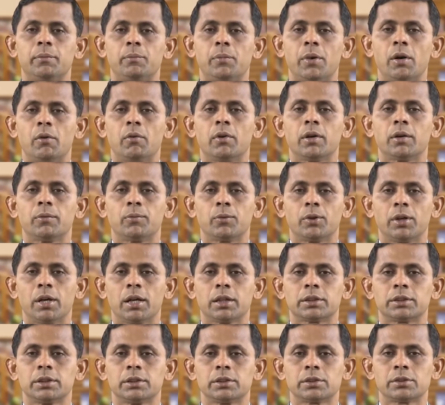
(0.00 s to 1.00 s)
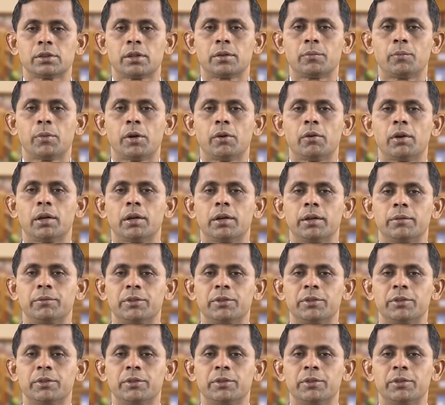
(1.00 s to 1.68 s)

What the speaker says: power productions or power